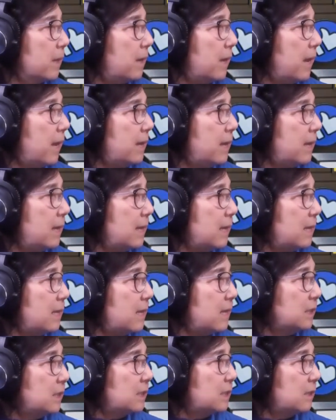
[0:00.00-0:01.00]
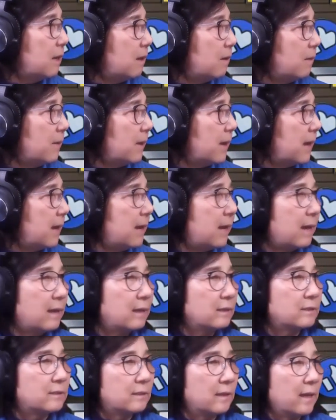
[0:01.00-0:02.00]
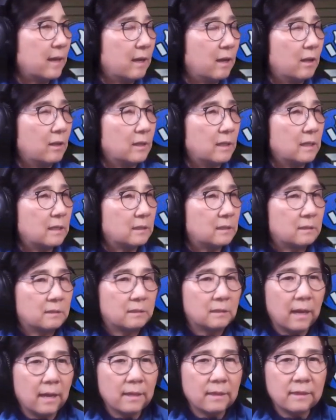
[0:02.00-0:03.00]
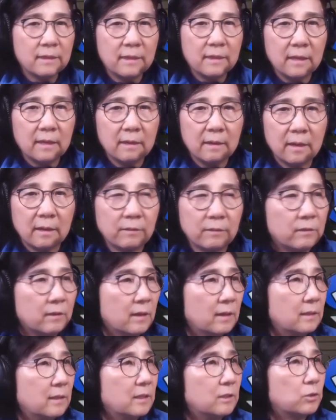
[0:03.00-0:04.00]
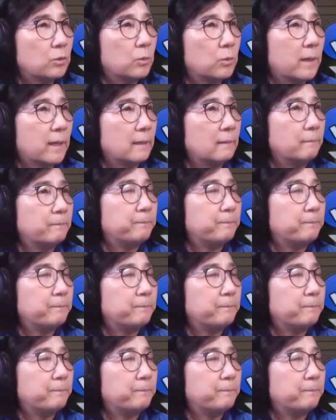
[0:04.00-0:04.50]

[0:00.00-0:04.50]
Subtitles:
And then in this area, SL is, I think SL is what?